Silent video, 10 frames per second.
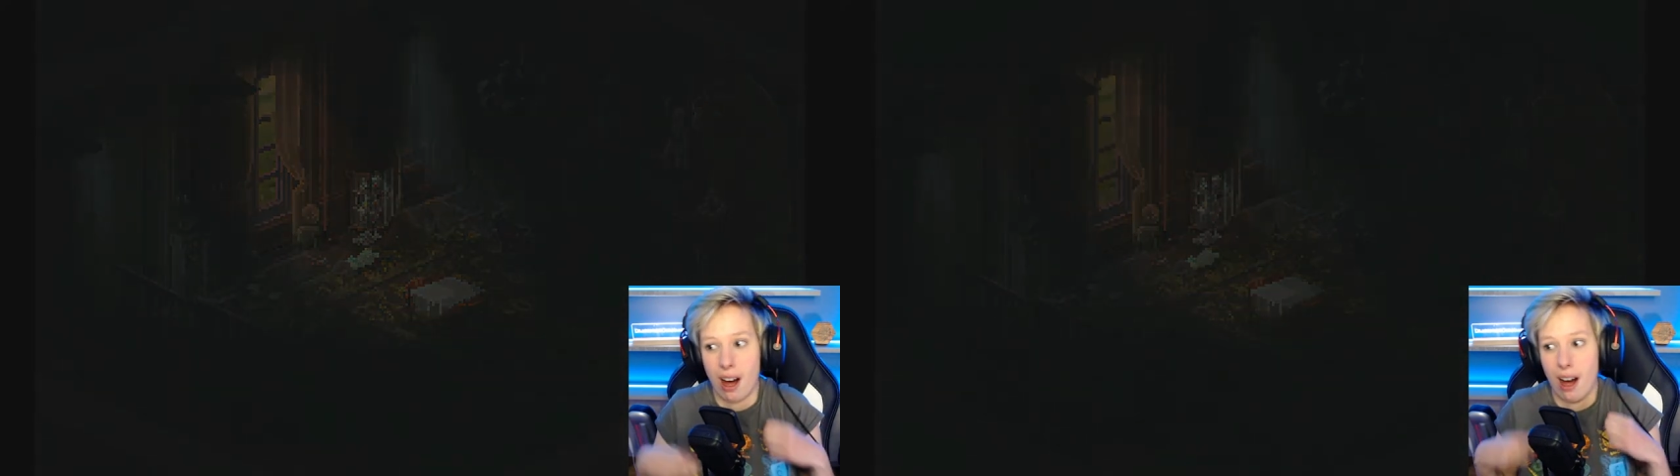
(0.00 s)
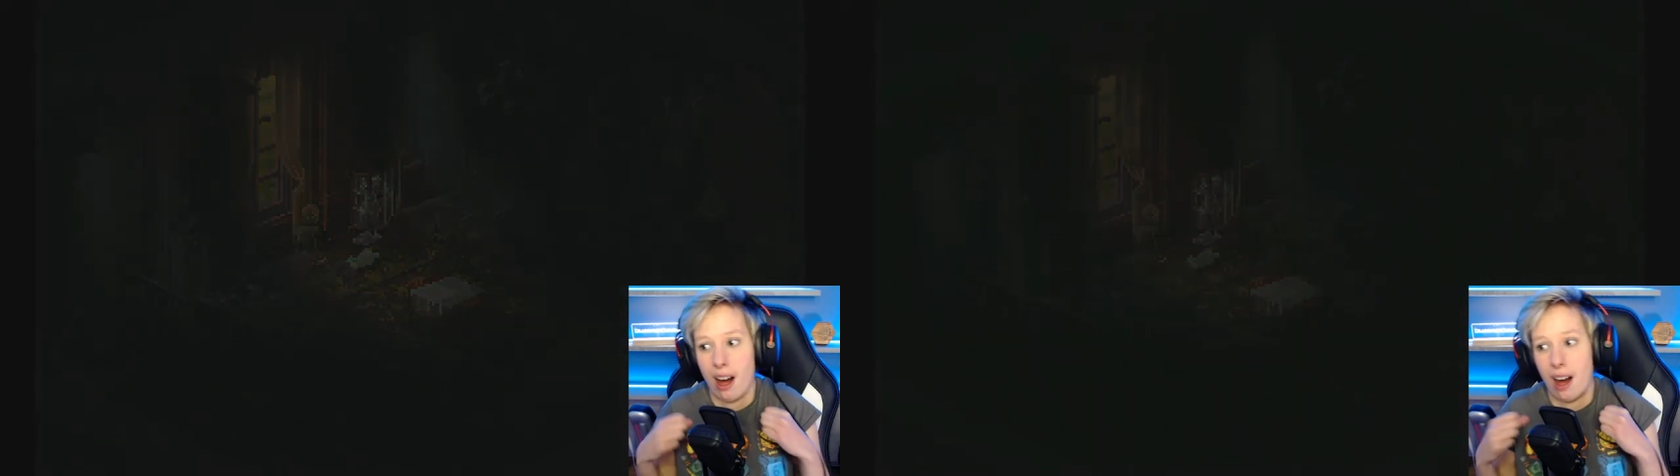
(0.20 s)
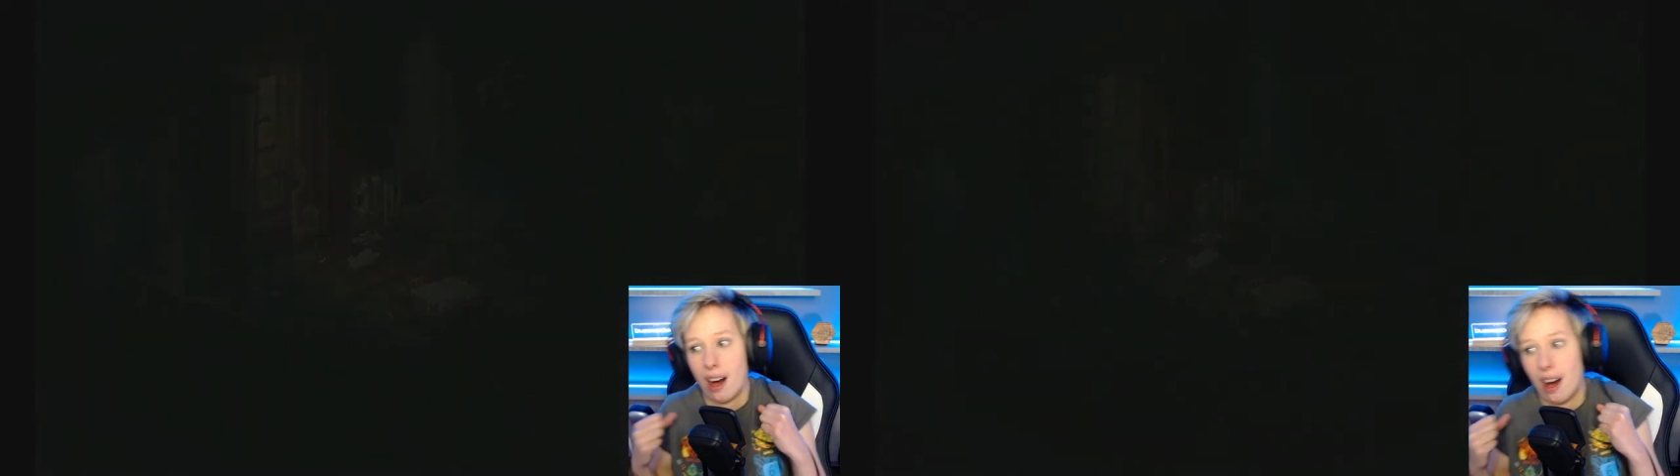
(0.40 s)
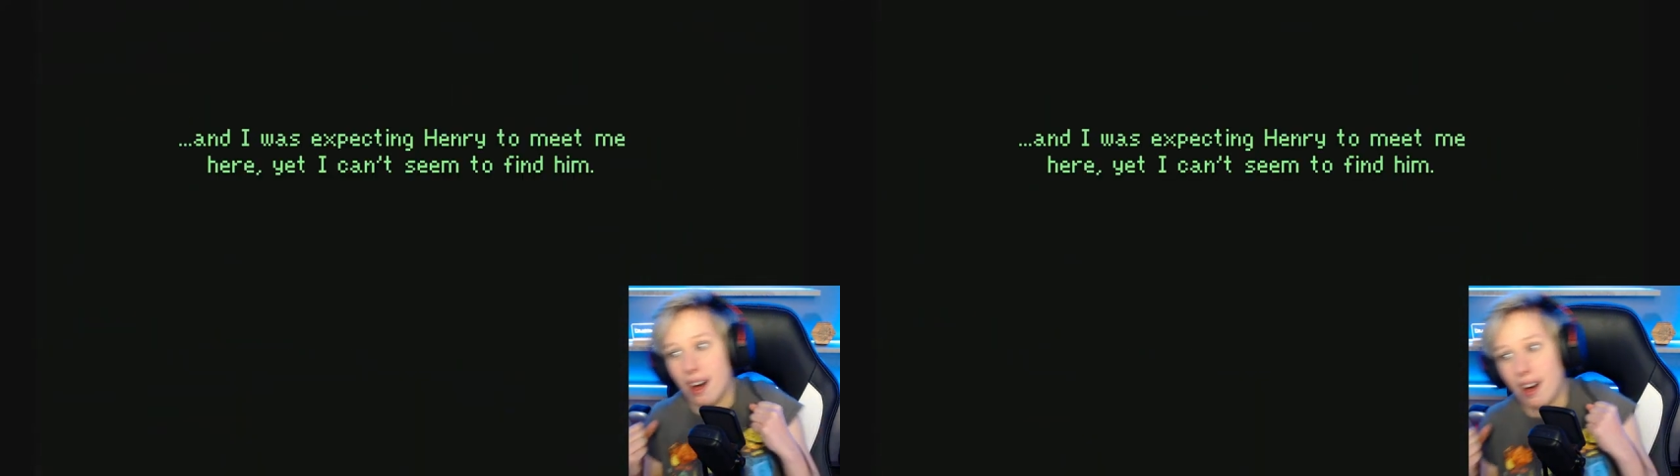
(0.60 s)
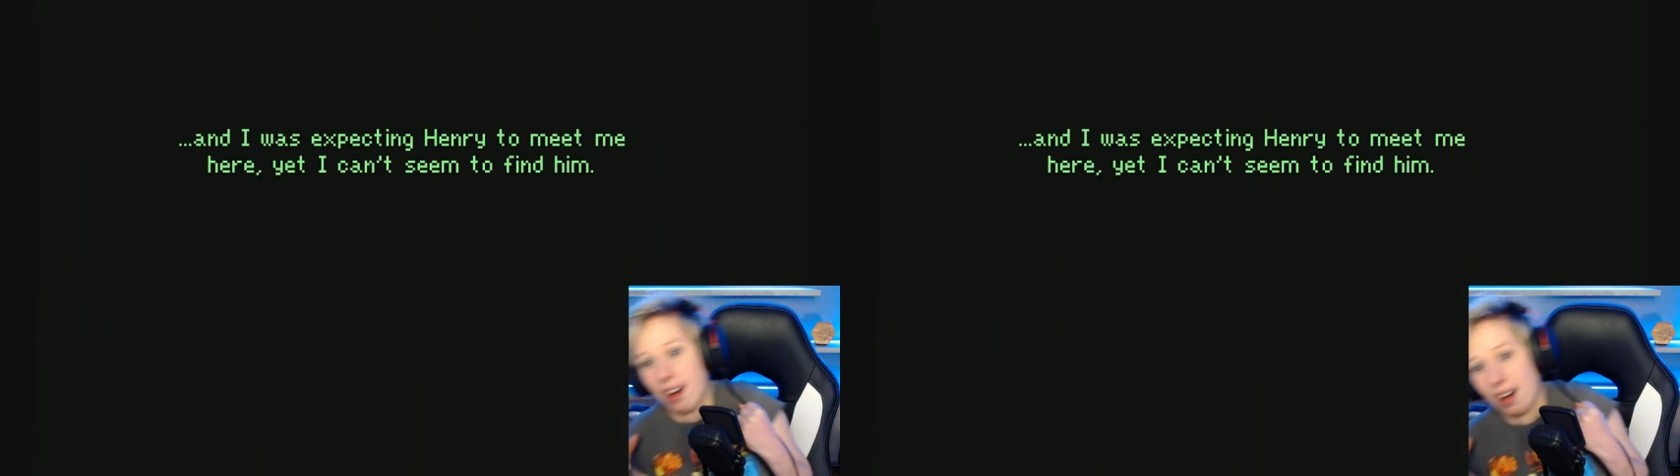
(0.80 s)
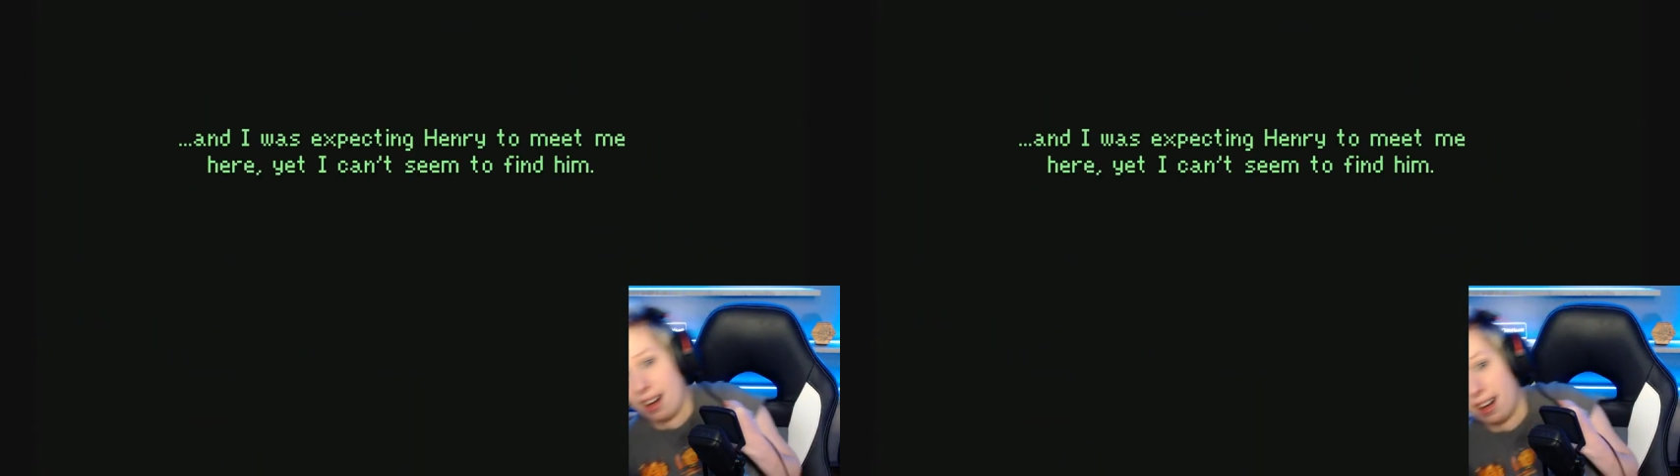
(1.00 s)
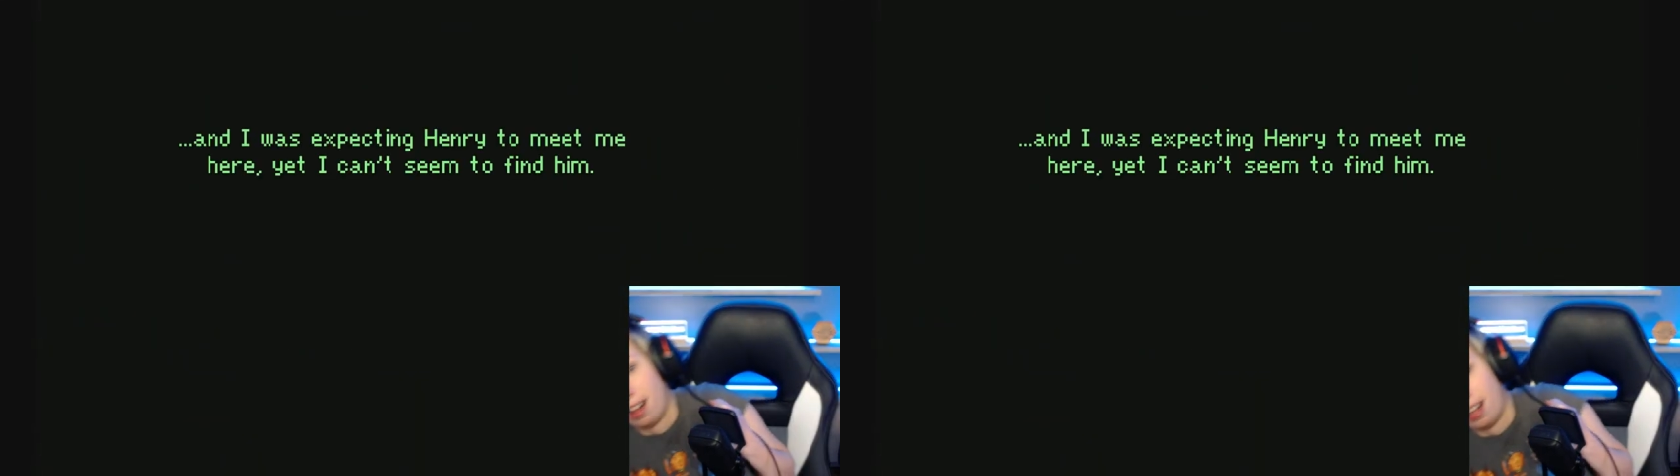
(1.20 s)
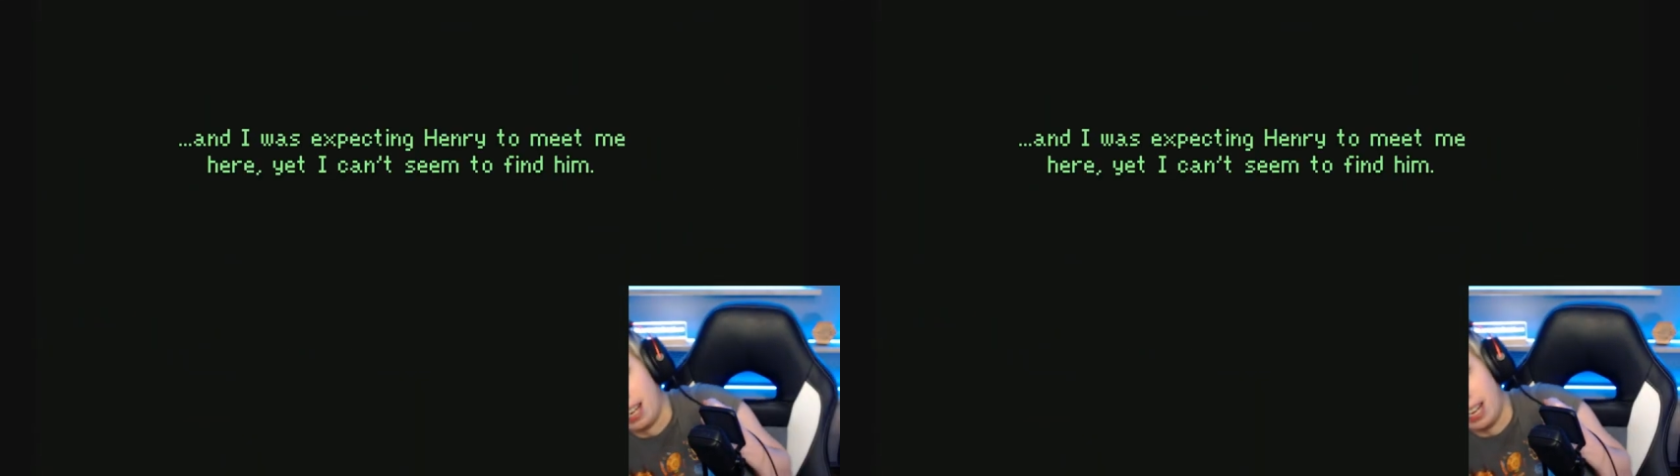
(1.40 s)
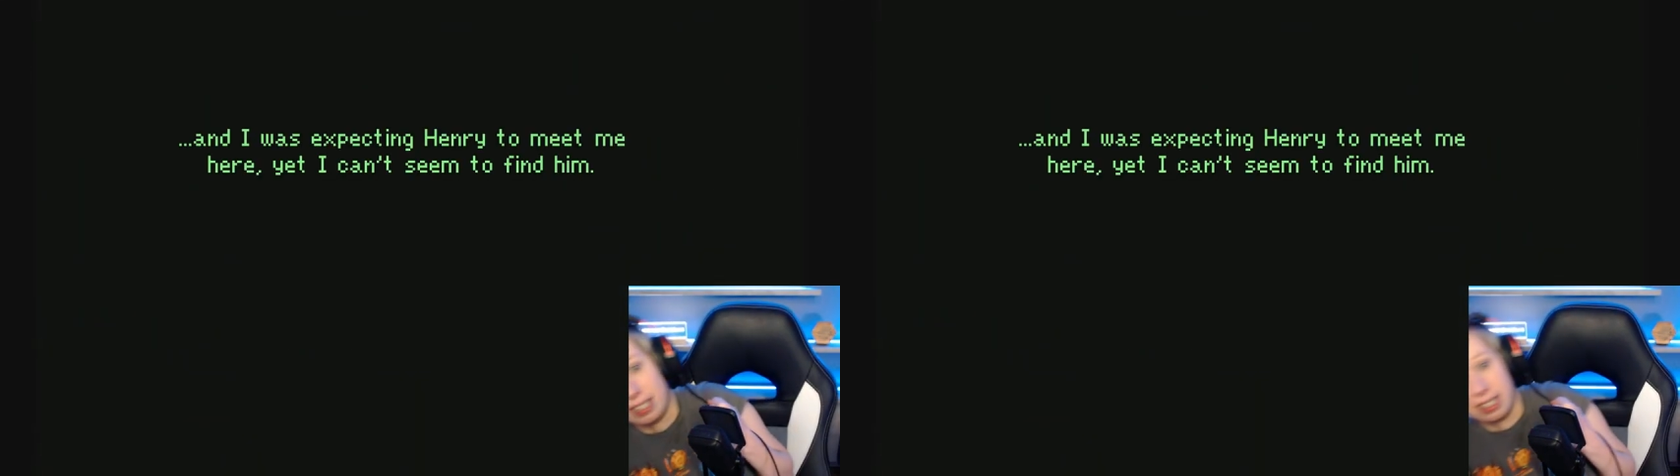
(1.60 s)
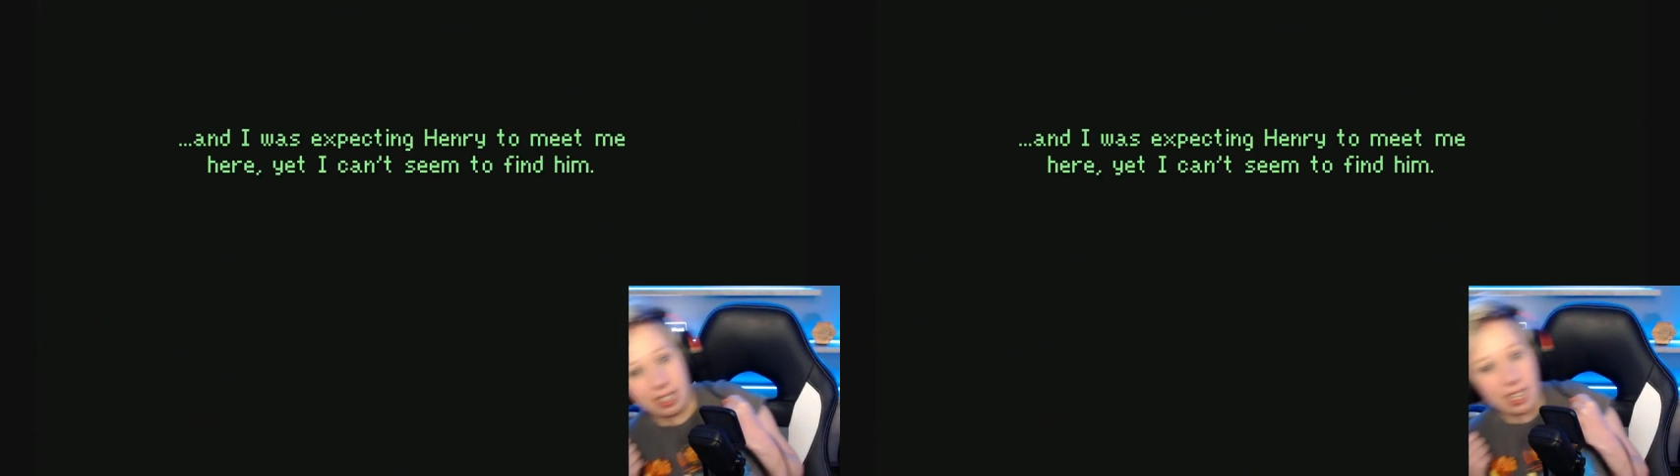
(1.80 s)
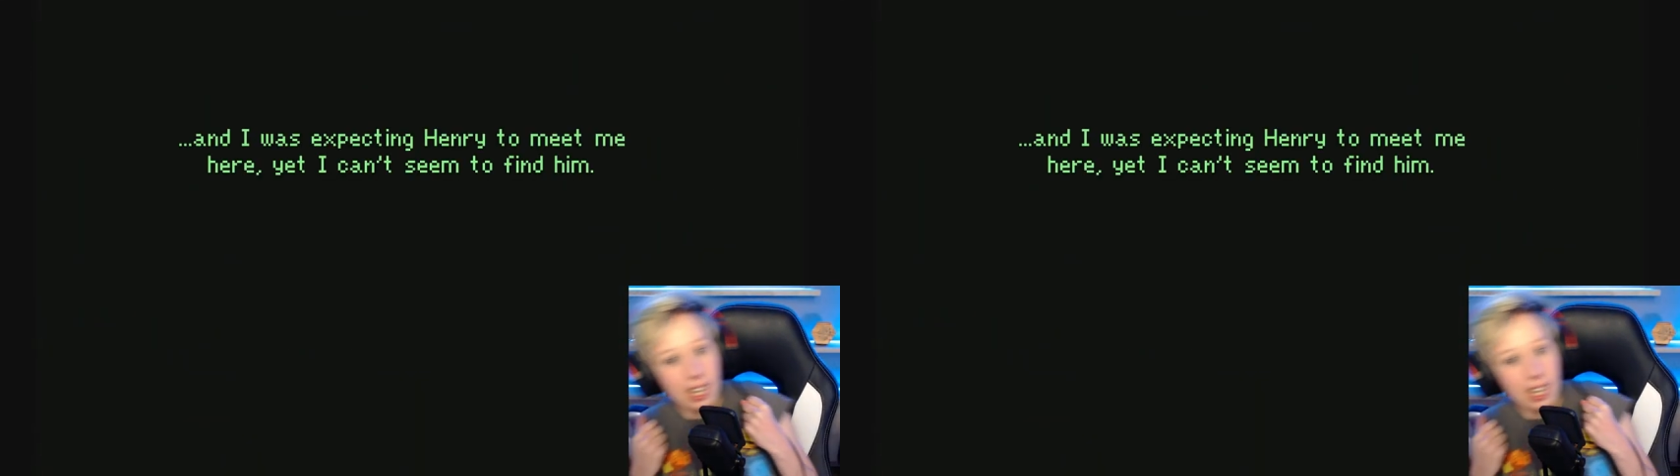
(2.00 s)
I hate it.